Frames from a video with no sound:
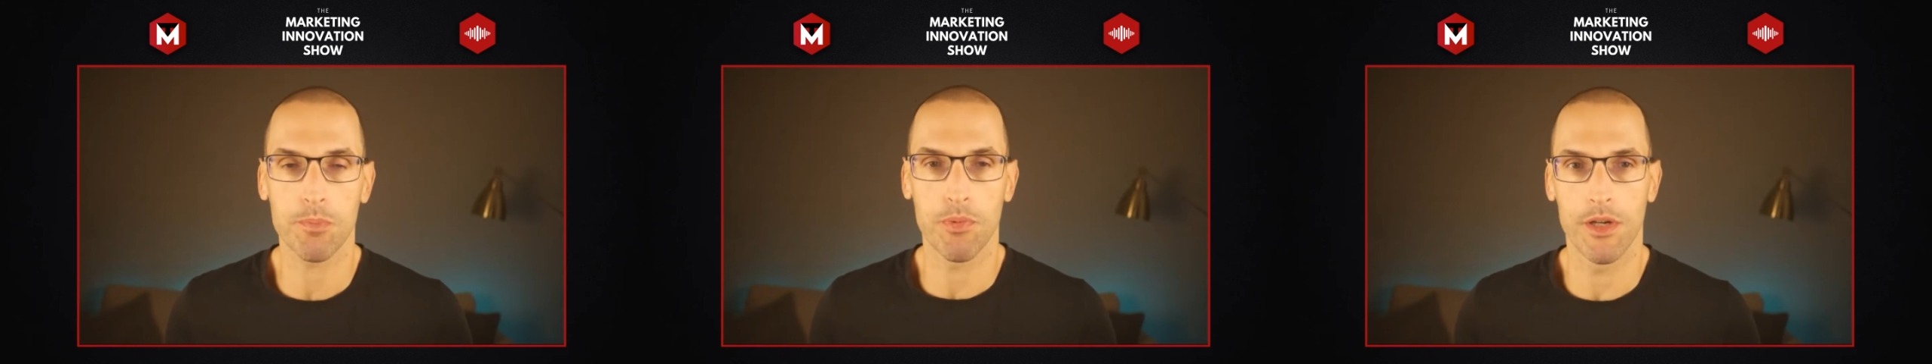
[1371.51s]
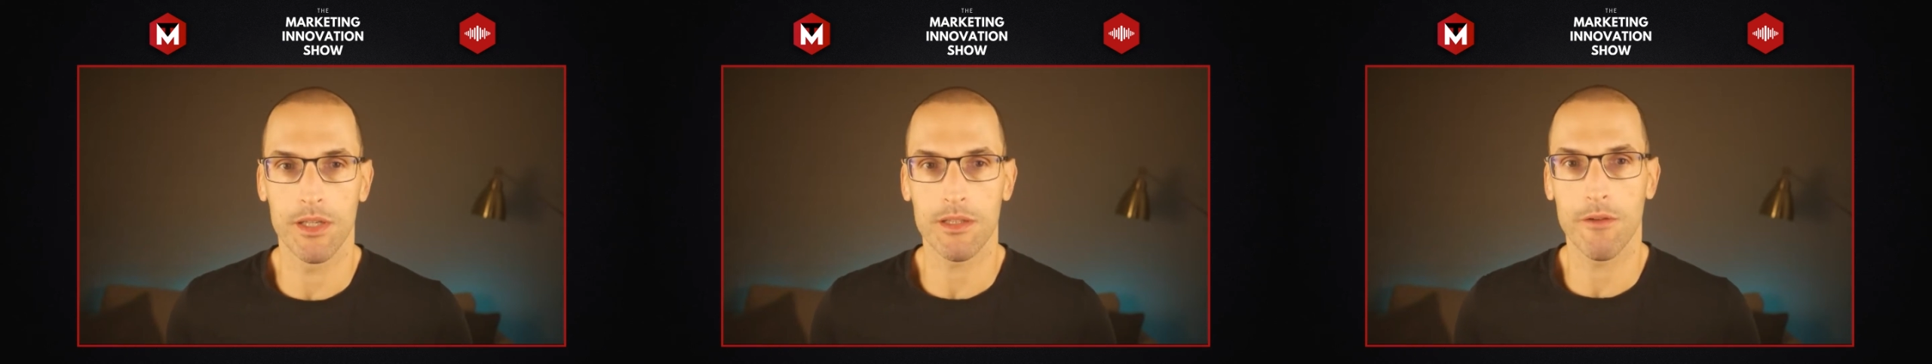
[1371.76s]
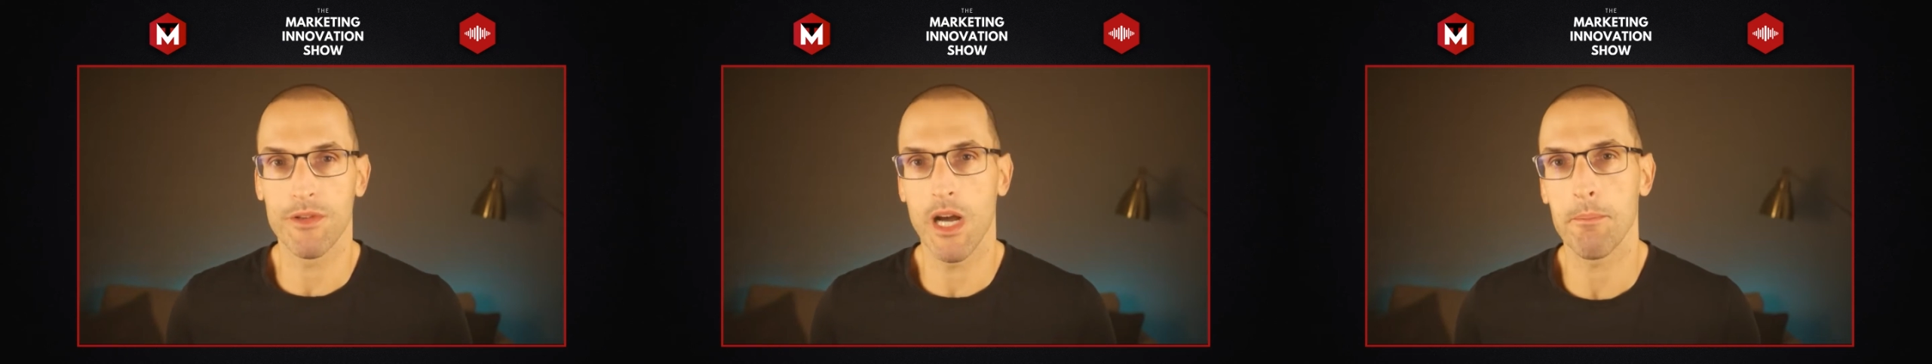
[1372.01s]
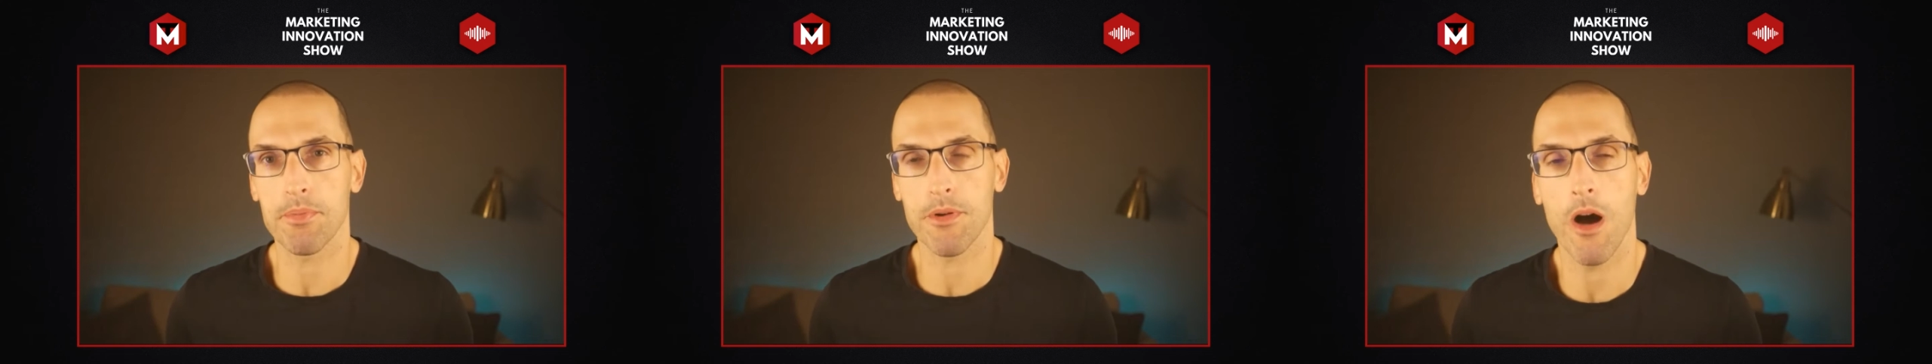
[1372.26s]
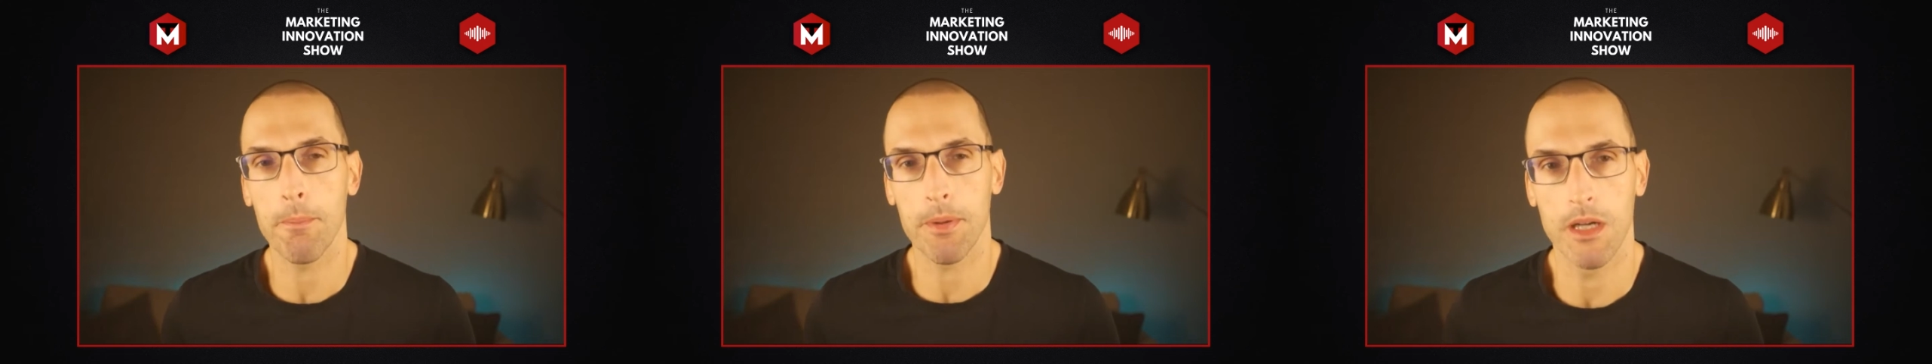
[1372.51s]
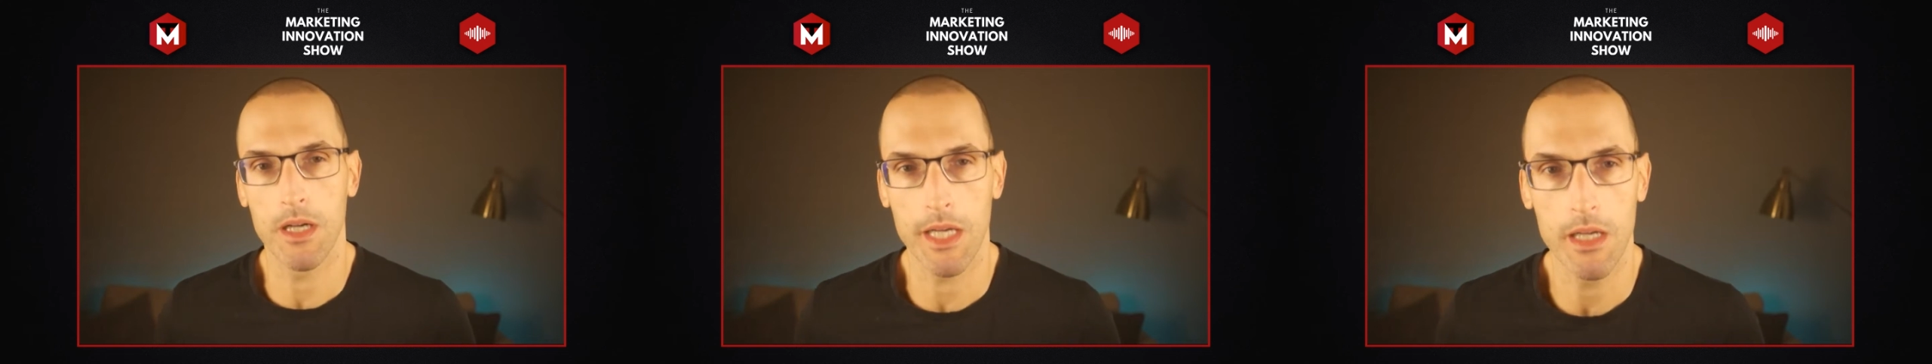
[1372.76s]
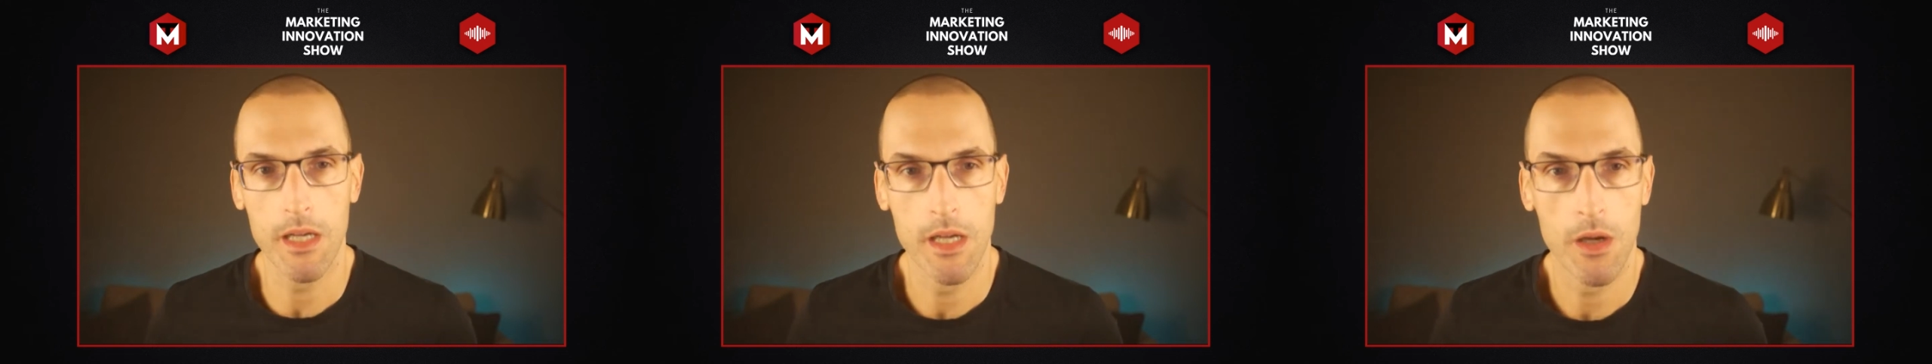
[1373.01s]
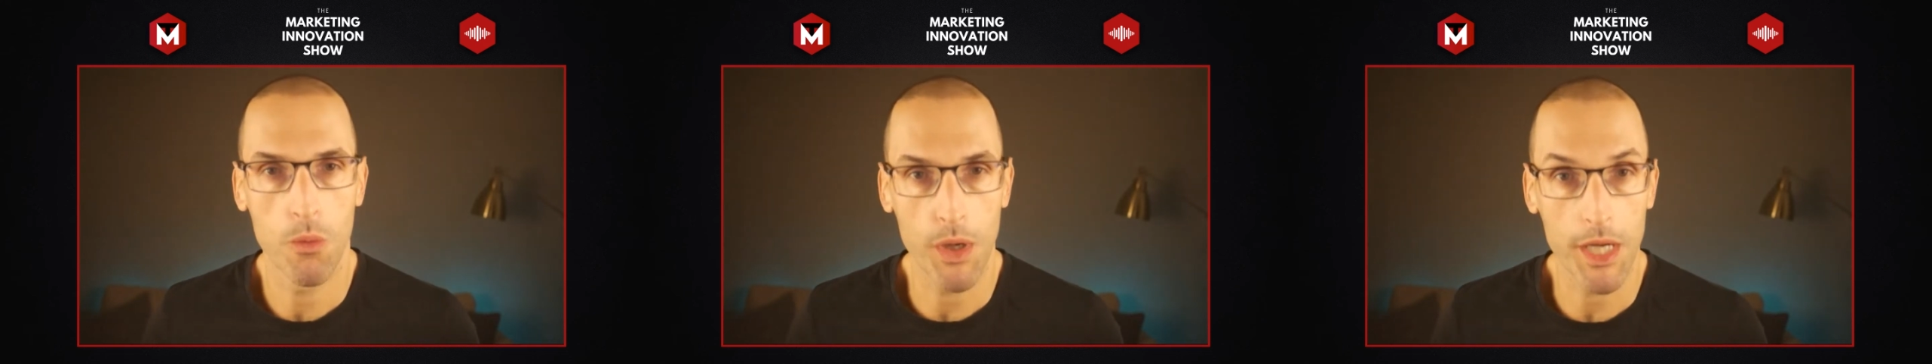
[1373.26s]
point if done properly
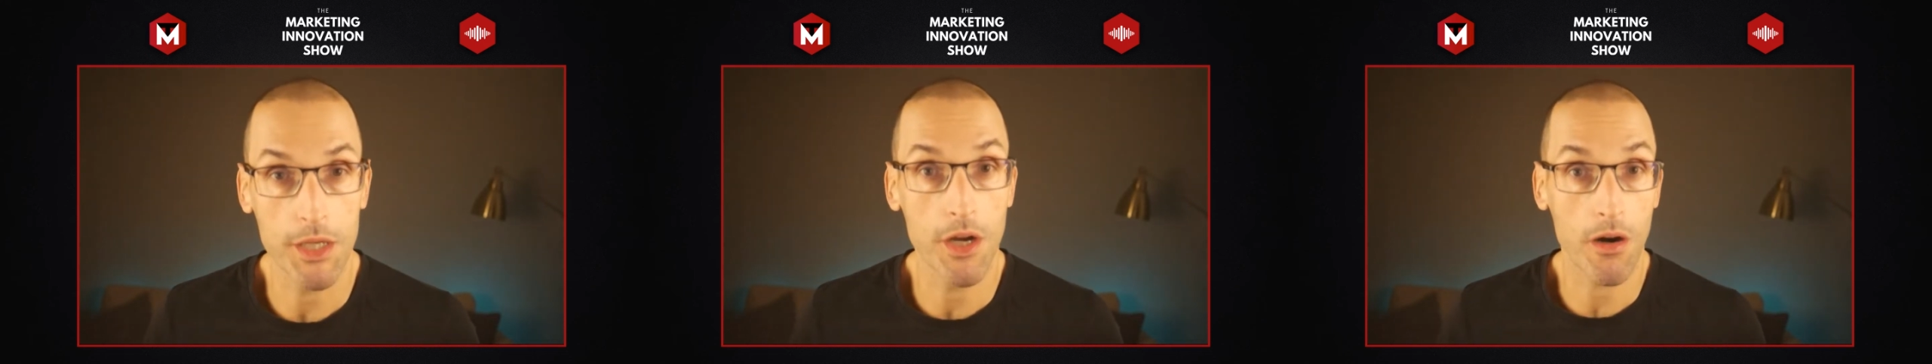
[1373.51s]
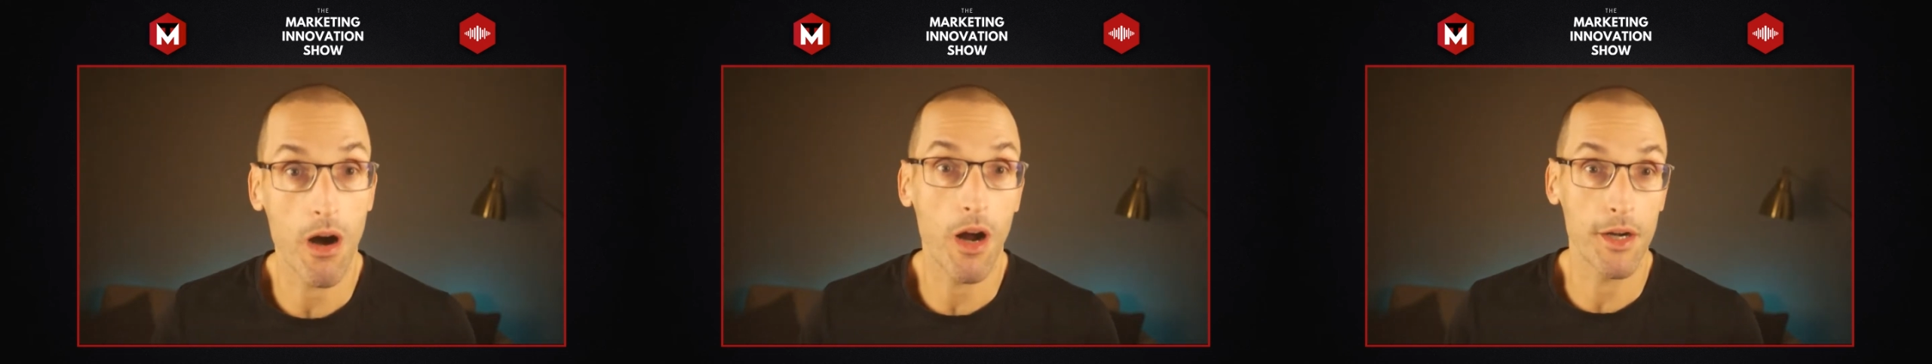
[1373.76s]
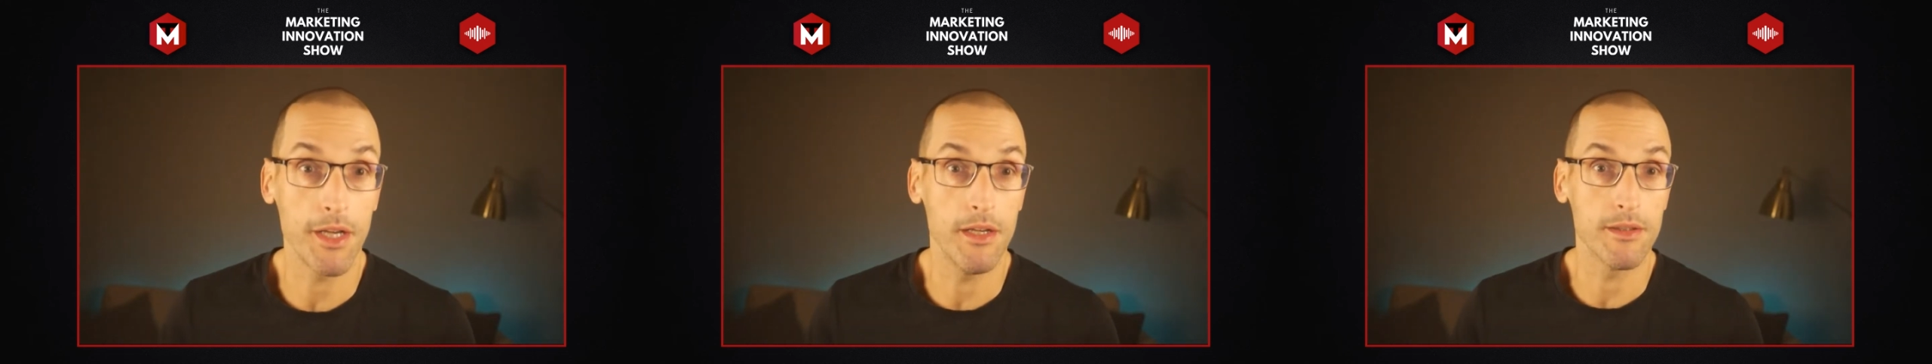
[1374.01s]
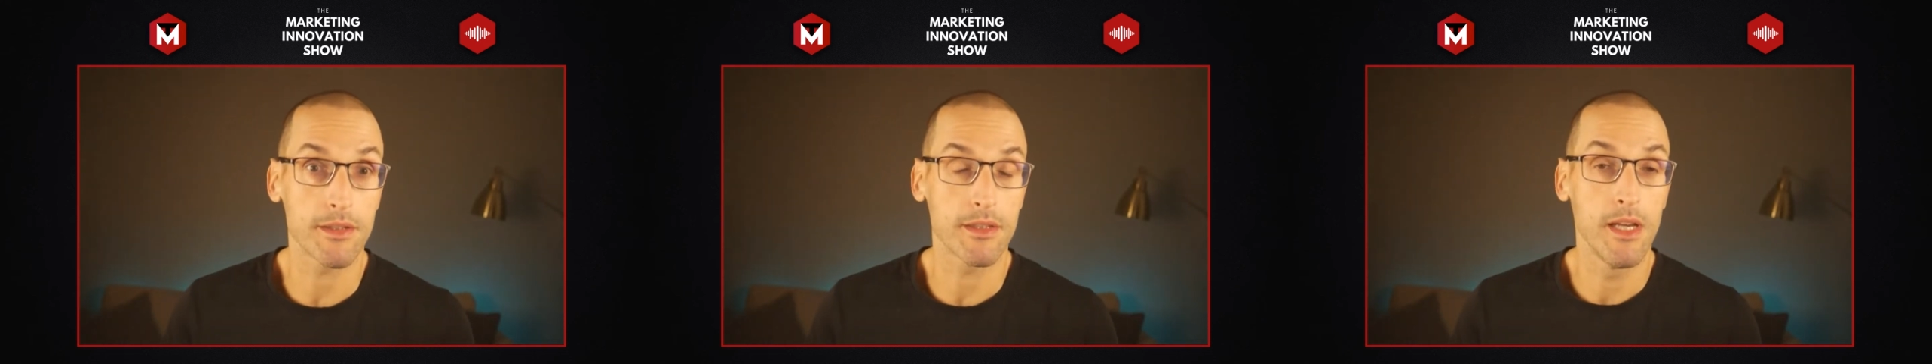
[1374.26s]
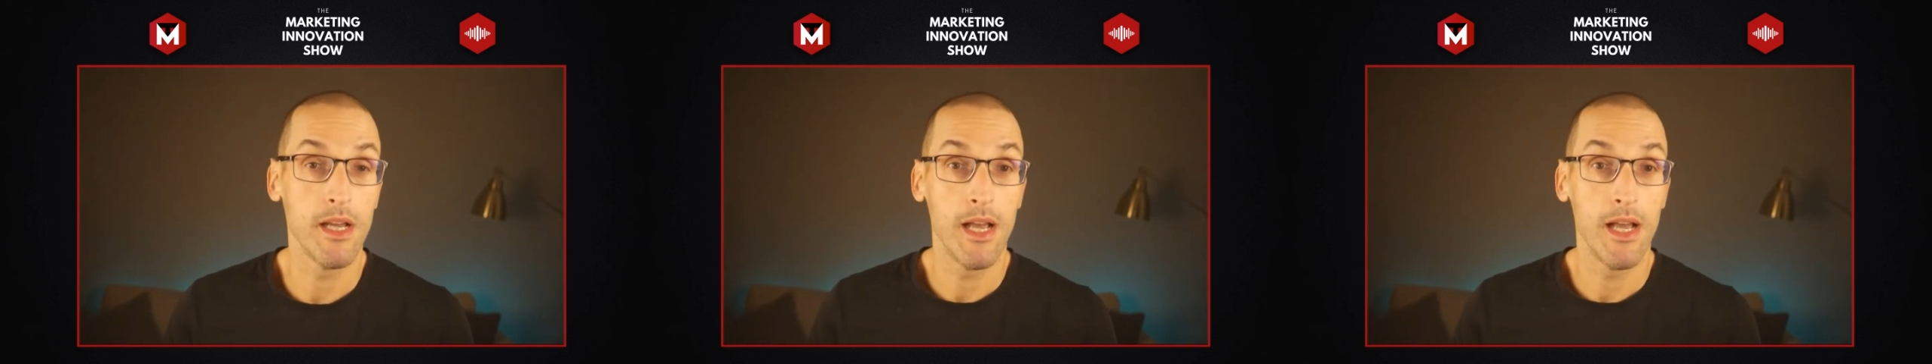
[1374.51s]
with your audience.